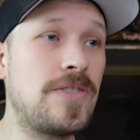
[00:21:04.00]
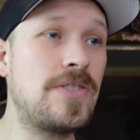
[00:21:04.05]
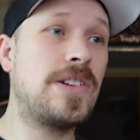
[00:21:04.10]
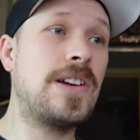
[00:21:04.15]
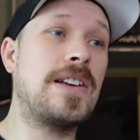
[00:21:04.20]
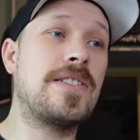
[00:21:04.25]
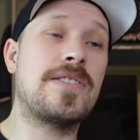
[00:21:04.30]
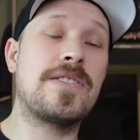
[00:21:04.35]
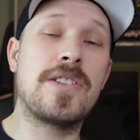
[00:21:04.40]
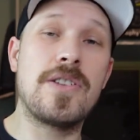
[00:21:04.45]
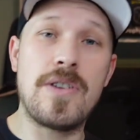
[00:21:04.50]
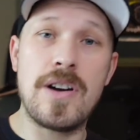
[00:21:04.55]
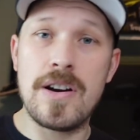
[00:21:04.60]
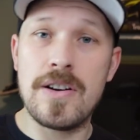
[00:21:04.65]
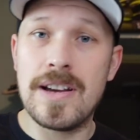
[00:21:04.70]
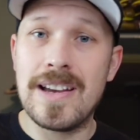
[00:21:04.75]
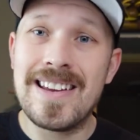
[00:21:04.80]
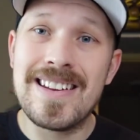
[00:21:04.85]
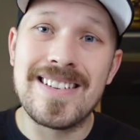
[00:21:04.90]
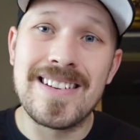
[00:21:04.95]
you guys to go
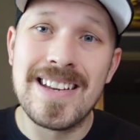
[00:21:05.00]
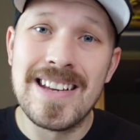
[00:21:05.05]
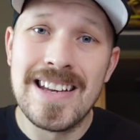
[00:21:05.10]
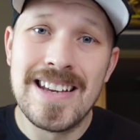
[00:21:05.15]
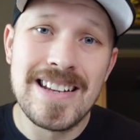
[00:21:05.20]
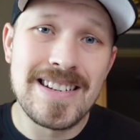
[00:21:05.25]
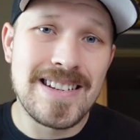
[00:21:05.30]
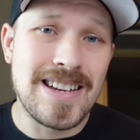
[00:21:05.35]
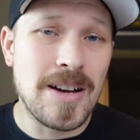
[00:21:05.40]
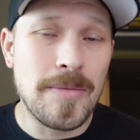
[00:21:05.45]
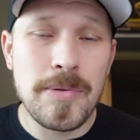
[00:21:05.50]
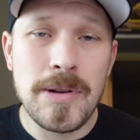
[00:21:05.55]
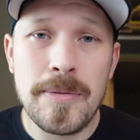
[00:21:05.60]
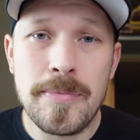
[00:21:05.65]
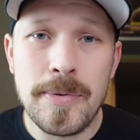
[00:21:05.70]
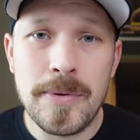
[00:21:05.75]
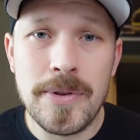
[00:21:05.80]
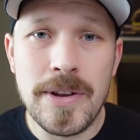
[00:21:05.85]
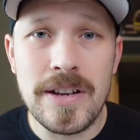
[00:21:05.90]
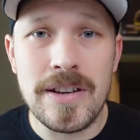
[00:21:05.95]
out and tell
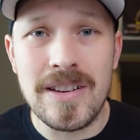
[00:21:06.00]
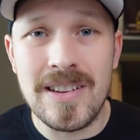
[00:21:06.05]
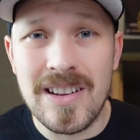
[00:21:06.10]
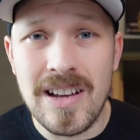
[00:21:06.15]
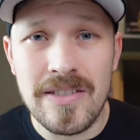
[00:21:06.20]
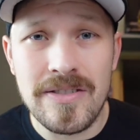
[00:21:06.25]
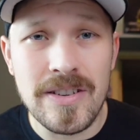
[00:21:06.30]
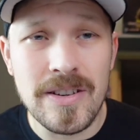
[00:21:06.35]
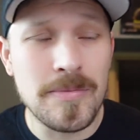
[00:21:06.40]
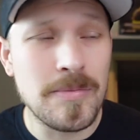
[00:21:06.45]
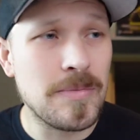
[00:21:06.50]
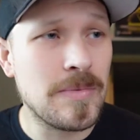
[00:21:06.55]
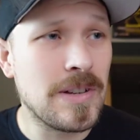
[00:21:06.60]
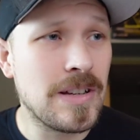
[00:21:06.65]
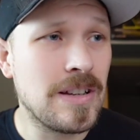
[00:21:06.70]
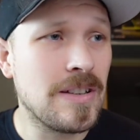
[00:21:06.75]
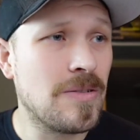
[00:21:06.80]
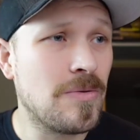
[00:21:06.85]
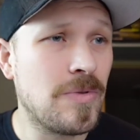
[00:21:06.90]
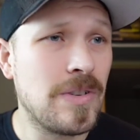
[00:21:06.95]
people that you love them
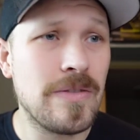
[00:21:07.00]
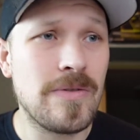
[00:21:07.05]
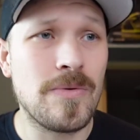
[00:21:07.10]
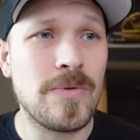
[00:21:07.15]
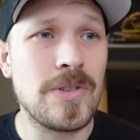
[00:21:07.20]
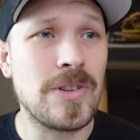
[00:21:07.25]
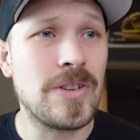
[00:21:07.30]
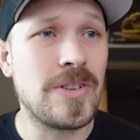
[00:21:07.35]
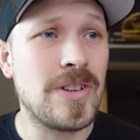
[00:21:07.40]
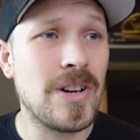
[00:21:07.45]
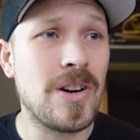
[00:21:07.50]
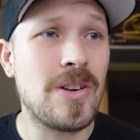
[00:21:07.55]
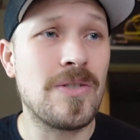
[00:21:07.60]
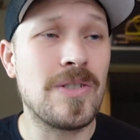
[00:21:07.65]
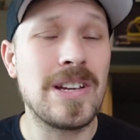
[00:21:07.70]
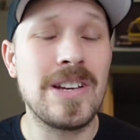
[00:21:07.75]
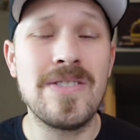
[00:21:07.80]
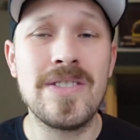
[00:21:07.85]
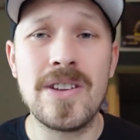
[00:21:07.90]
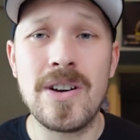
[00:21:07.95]
even when you
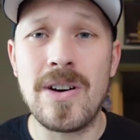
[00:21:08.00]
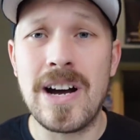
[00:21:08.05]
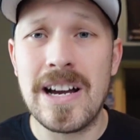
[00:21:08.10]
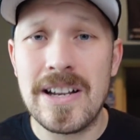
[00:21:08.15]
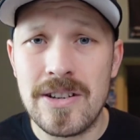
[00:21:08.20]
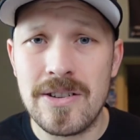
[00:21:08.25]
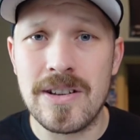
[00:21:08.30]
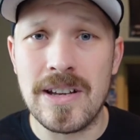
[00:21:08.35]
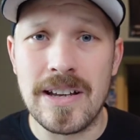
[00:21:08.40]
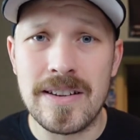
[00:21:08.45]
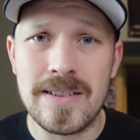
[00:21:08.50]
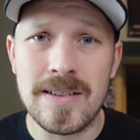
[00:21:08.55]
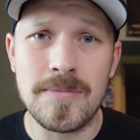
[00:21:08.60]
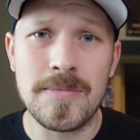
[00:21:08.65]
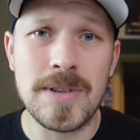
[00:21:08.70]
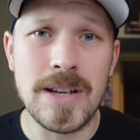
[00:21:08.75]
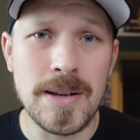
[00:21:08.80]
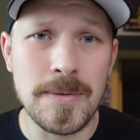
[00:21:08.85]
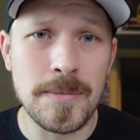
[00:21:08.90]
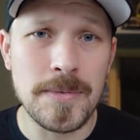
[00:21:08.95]
don't, even though I do that
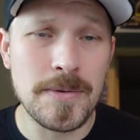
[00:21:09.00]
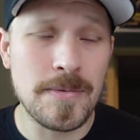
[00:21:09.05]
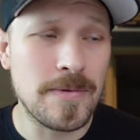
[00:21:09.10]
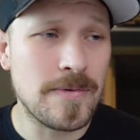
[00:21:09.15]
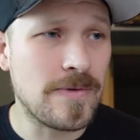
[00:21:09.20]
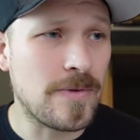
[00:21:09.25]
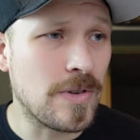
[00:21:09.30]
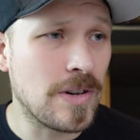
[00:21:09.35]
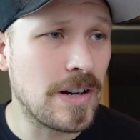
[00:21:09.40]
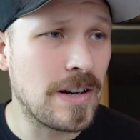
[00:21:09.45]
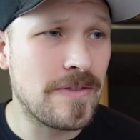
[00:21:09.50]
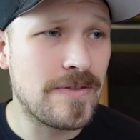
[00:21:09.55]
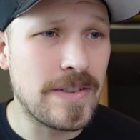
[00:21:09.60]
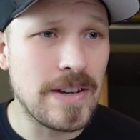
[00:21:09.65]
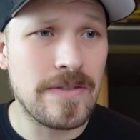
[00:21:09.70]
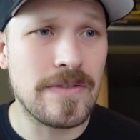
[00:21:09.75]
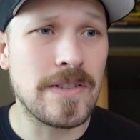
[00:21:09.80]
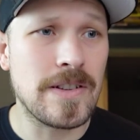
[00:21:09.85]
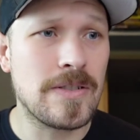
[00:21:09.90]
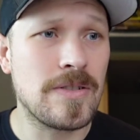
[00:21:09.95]
sometimes before. I've
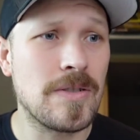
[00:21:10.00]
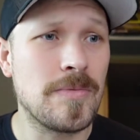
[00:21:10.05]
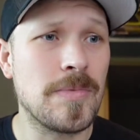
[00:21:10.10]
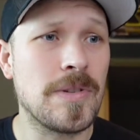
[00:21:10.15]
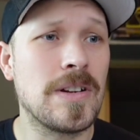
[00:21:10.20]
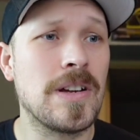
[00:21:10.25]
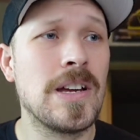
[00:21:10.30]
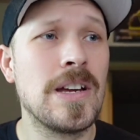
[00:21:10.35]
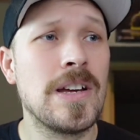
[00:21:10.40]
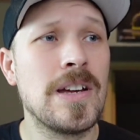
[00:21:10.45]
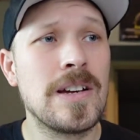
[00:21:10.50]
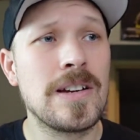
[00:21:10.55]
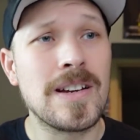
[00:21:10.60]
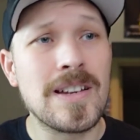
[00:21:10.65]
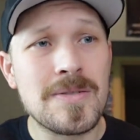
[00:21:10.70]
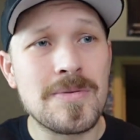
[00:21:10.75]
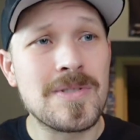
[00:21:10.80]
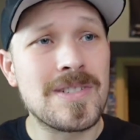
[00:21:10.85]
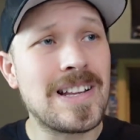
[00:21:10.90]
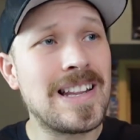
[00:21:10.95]
definitely told my
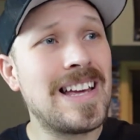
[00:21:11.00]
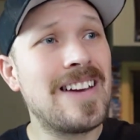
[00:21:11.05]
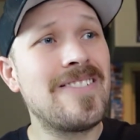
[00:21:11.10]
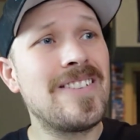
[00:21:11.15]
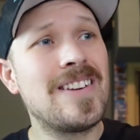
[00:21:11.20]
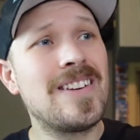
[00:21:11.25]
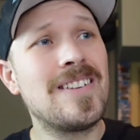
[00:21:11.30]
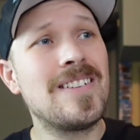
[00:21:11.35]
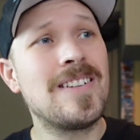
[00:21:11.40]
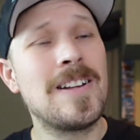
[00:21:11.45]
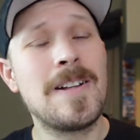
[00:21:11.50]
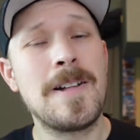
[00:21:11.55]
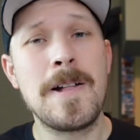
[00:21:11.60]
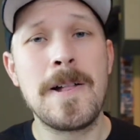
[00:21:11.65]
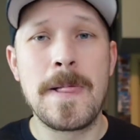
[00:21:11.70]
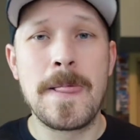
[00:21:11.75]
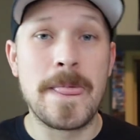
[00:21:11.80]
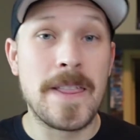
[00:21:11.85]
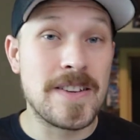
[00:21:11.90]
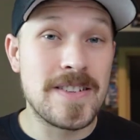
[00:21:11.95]
customers I love you,
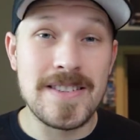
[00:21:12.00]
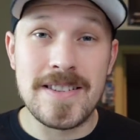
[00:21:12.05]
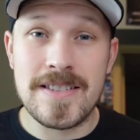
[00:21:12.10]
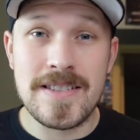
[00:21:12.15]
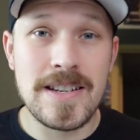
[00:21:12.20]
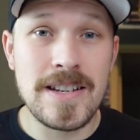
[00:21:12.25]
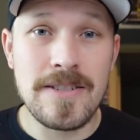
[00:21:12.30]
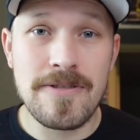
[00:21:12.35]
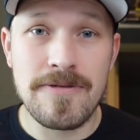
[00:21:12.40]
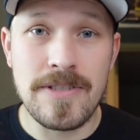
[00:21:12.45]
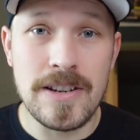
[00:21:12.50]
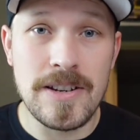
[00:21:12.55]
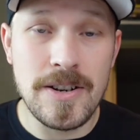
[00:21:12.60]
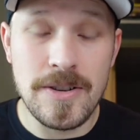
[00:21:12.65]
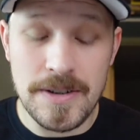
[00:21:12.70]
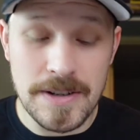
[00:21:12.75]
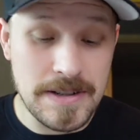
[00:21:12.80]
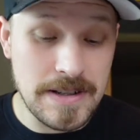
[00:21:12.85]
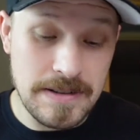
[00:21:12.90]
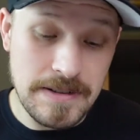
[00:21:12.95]
just to see if they
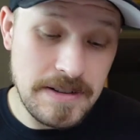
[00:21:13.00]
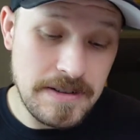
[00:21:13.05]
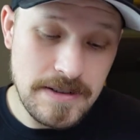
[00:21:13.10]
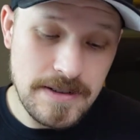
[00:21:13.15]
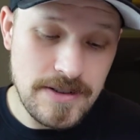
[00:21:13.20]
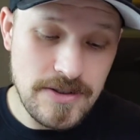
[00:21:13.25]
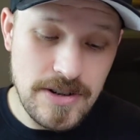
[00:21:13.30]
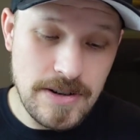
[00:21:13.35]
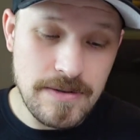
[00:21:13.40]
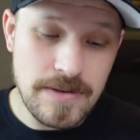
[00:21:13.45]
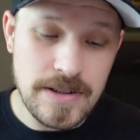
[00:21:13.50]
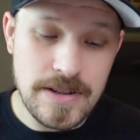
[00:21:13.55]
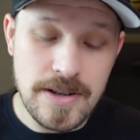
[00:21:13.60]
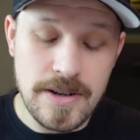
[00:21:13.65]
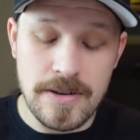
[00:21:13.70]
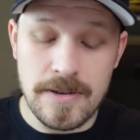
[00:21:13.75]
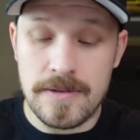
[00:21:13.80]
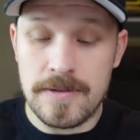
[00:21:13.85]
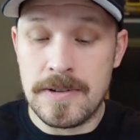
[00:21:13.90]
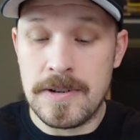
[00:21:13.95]
notice, and they generally
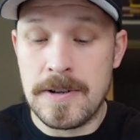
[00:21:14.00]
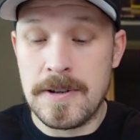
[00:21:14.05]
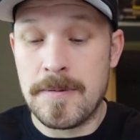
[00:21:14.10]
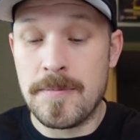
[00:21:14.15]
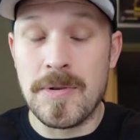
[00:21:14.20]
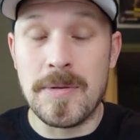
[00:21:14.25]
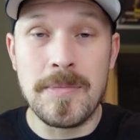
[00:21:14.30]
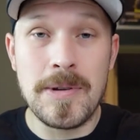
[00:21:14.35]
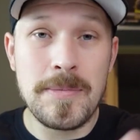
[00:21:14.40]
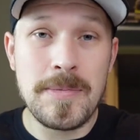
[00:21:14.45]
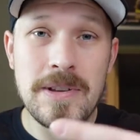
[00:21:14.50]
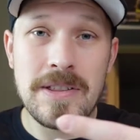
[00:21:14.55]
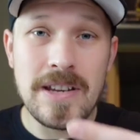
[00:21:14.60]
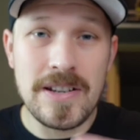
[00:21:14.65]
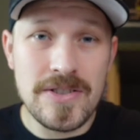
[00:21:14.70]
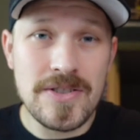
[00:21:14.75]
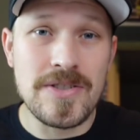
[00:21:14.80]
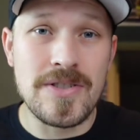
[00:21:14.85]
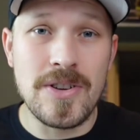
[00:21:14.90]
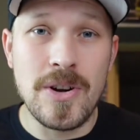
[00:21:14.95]
don't. But maybe they
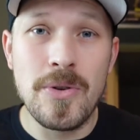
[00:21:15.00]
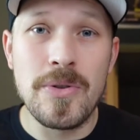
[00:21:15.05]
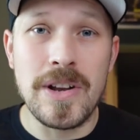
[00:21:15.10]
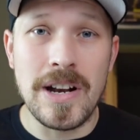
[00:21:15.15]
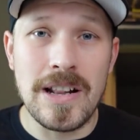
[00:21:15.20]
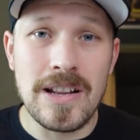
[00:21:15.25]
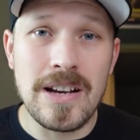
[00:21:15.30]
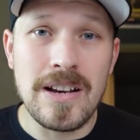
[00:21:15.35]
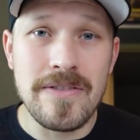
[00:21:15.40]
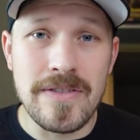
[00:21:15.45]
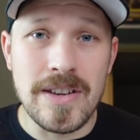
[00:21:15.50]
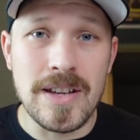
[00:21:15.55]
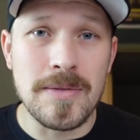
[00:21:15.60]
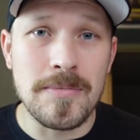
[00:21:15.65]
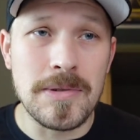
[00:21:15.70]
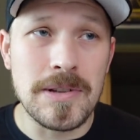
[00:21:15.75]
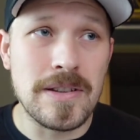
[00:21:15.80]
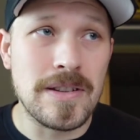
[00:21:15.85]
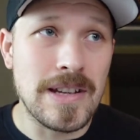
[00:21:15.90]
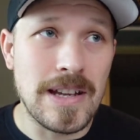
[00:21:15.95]
just know that I love
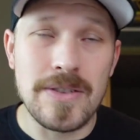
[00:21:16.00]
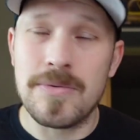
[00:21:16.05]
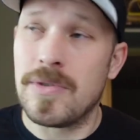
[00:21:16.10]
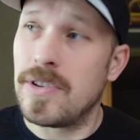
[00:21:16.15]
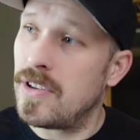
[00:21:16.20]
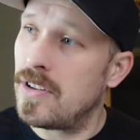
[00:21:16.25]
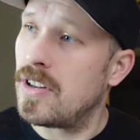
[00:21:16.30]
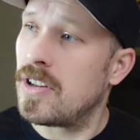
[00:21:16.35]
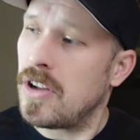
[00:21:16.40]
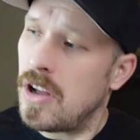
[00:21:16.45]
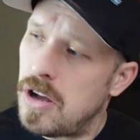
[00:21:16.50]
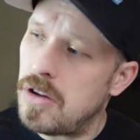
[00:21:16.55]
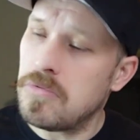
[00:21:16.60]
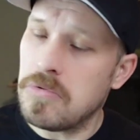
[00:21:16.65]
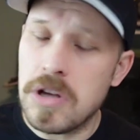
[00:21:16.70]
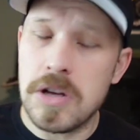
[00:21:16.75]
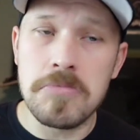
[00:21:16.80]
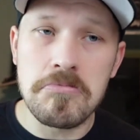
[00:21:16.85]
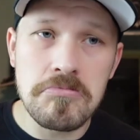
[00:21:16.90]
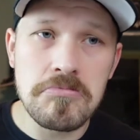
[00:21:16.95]
them, and that's where they're like, oh,
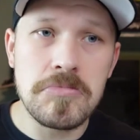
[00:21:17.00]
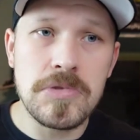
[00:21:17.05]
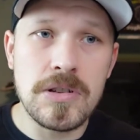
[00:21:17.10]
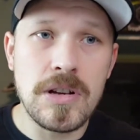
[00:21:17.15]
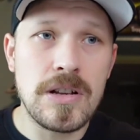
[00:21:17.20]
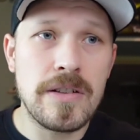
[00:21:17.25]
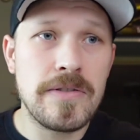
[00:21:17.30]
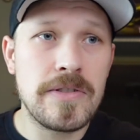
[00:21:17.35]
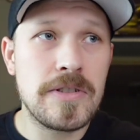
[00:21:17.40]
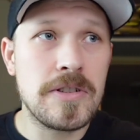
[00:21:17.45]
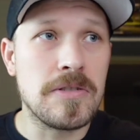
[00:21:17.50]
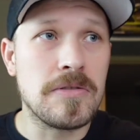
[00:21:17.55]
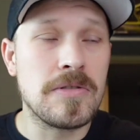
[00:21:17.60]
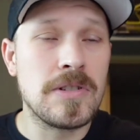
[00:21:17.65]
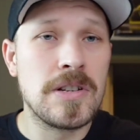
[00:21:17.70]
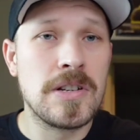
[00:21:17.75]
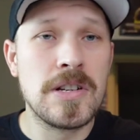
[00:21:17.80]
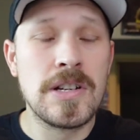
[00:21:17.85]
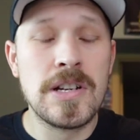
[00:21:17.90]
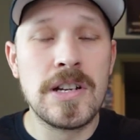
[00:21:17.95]
yeah, I love you too.
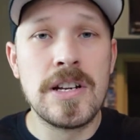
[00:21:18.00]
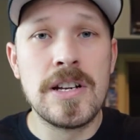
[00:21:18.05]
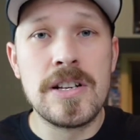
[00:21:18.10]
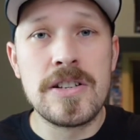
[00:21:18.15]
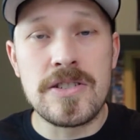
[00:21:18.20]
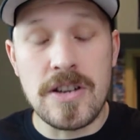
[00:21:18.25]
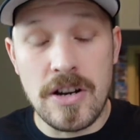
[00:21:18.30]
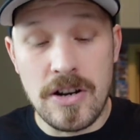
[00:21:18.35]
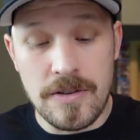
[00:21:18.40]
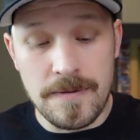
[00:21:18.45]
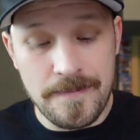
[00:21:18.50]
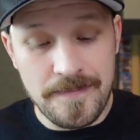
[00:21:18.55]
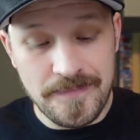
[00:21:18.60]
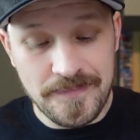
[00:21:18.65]
So